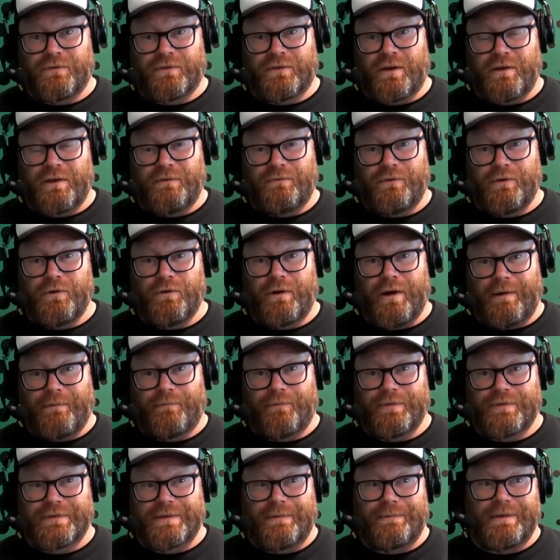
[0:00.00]
So if you're up
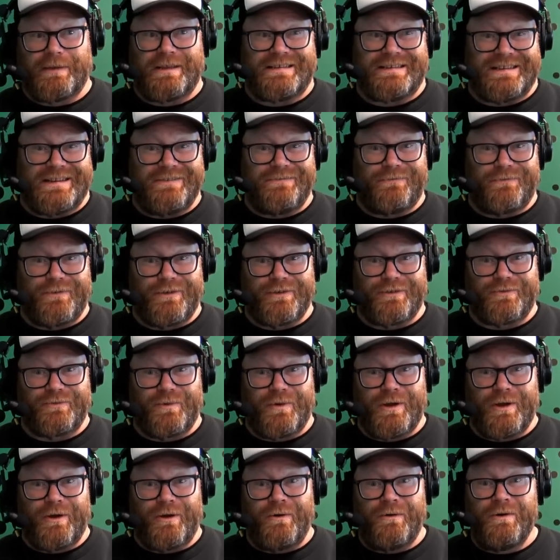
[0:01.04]
for something different as
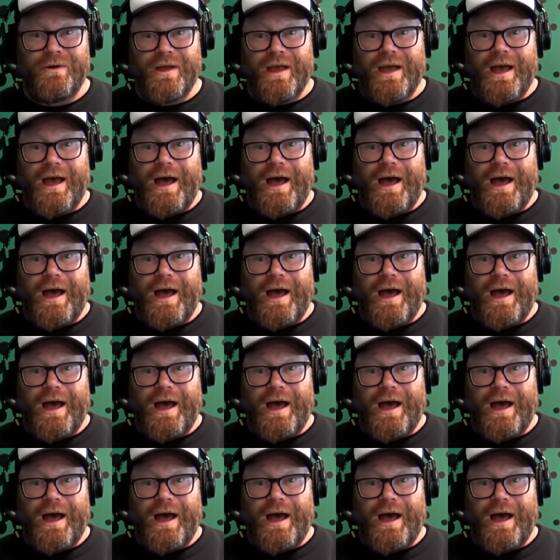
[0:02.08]
well,